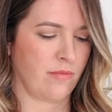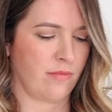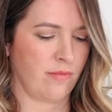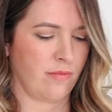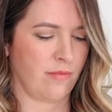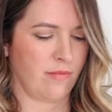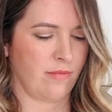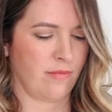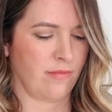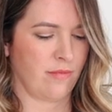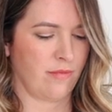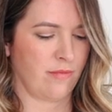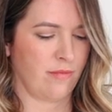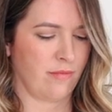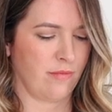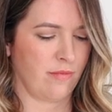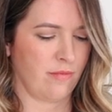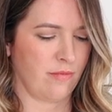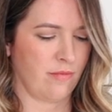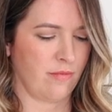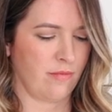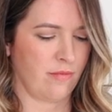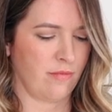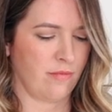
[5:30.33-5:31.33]

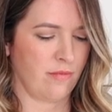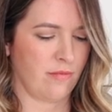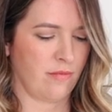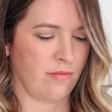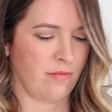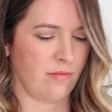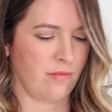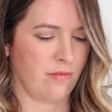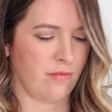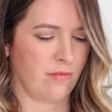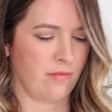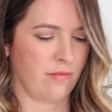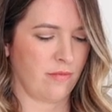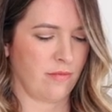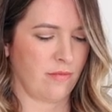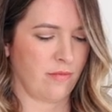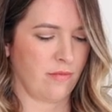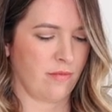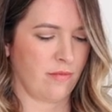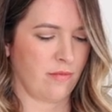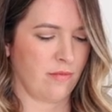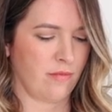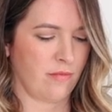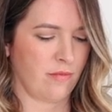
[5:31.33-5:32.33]

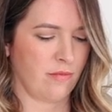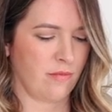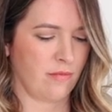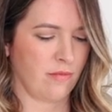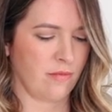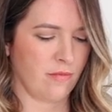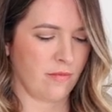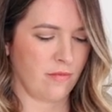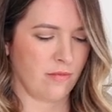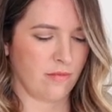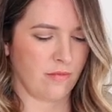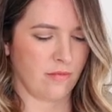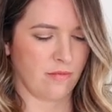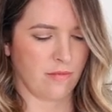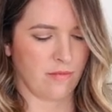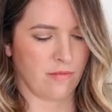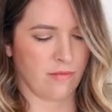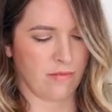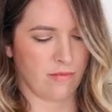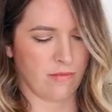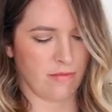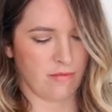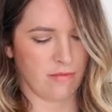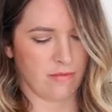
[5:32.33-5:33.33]

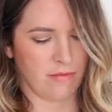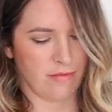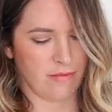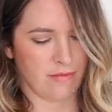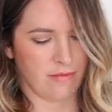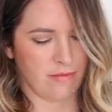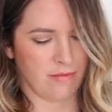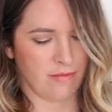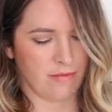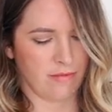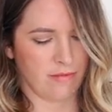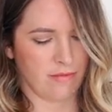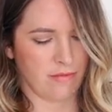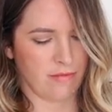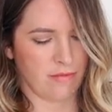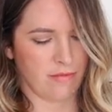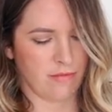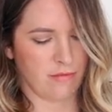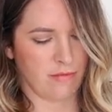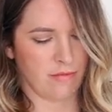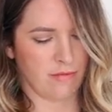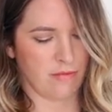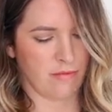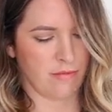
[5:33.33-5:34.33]

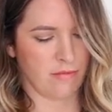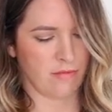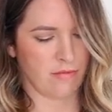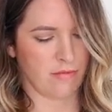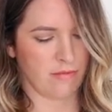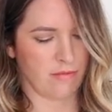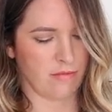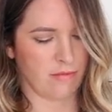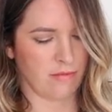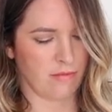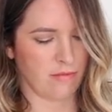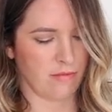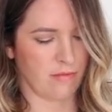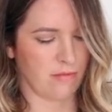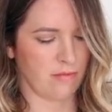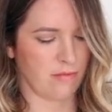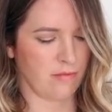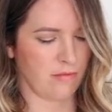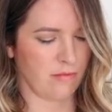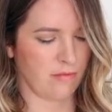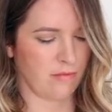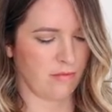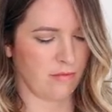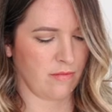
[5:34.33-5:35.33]

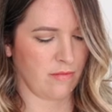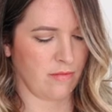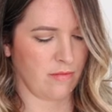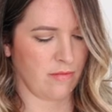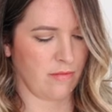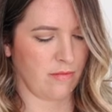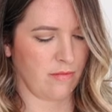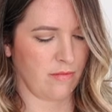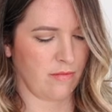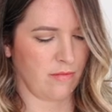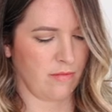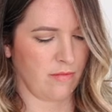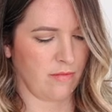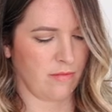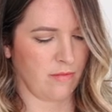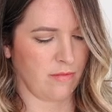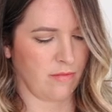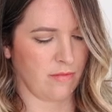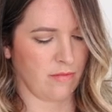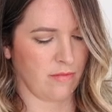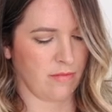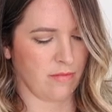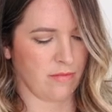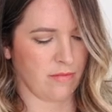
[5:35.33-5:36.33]

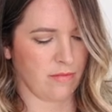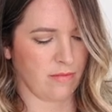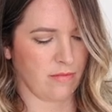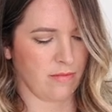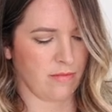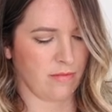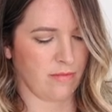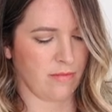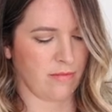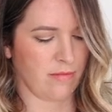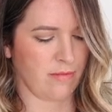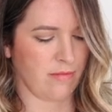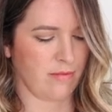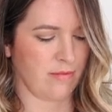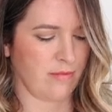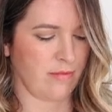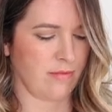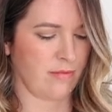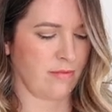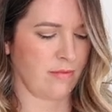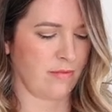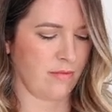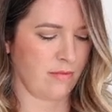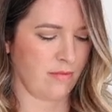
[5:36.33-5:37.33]

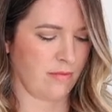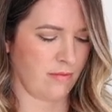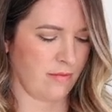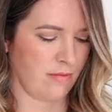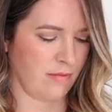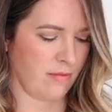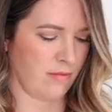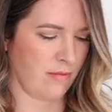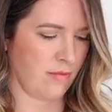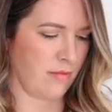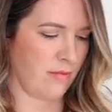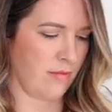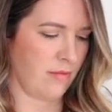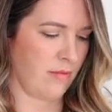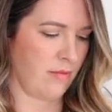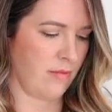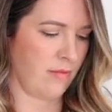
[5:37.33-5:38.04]
(no one is talking)